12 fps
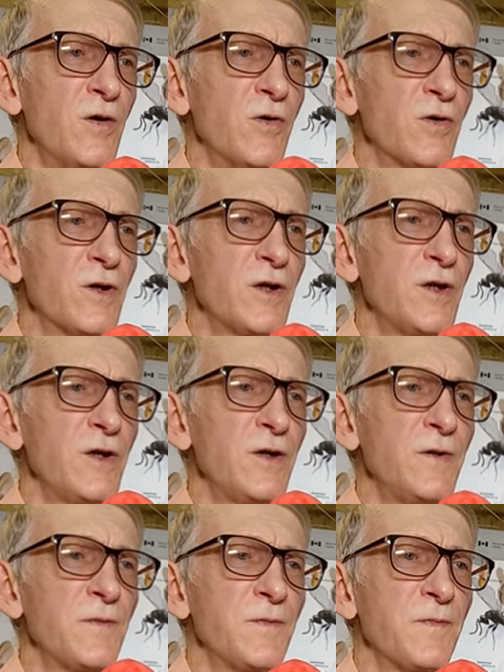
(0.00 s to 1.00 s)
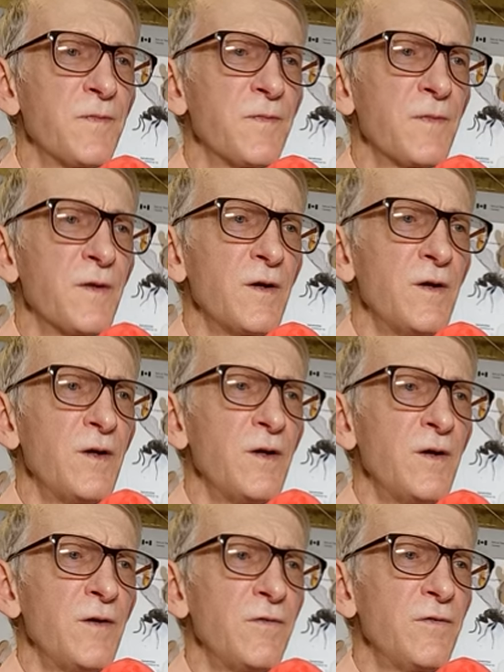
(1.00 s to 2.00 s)
Okay,
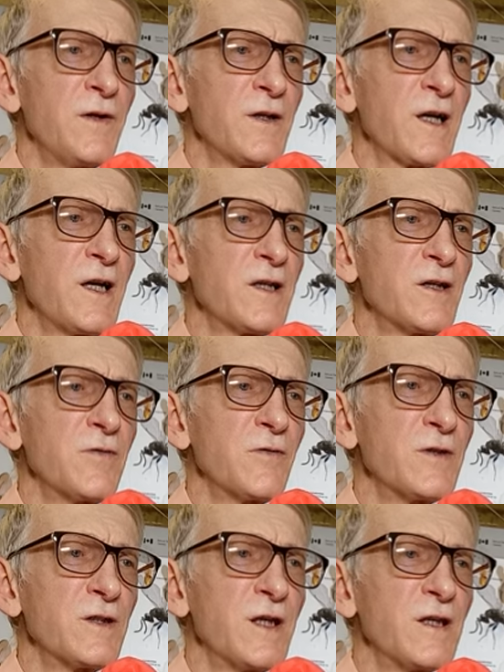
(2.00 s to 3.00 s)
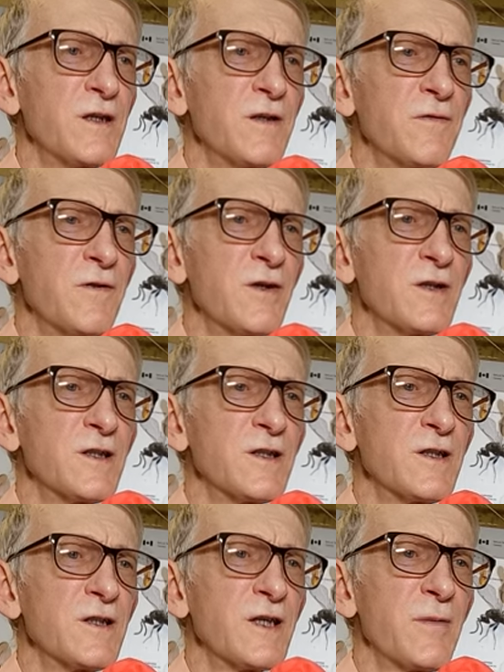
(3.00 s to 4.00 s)
field collecting was done, for
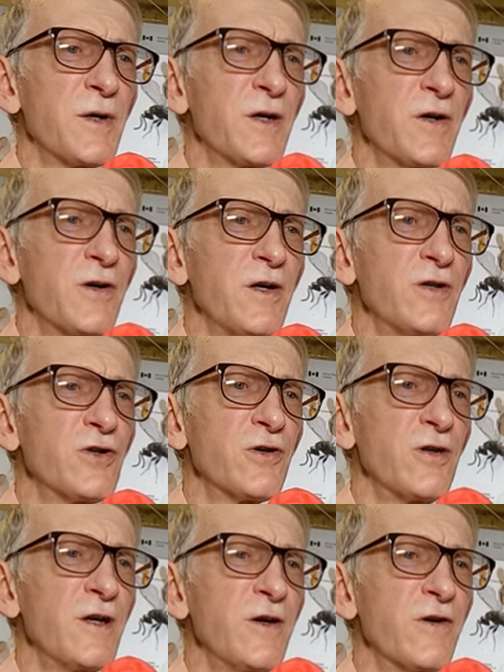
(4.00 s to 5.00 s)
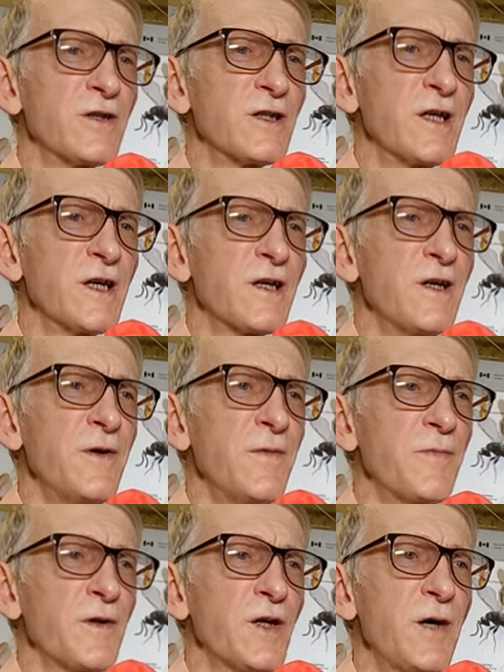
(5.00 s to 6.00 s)
instance, in some agricultural areas like
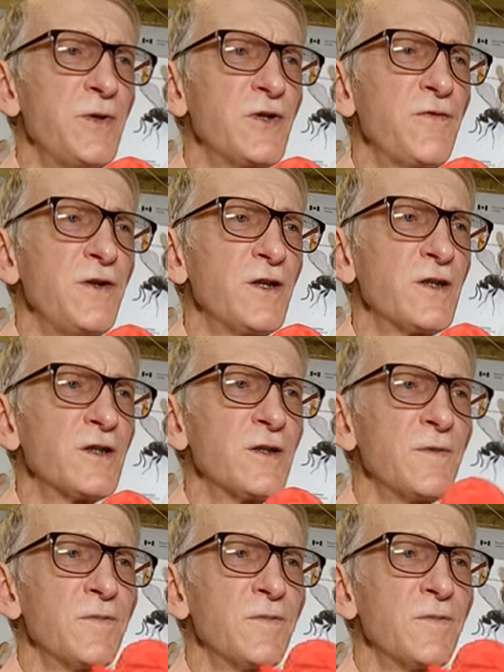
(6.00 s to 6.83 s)
cabbage fields,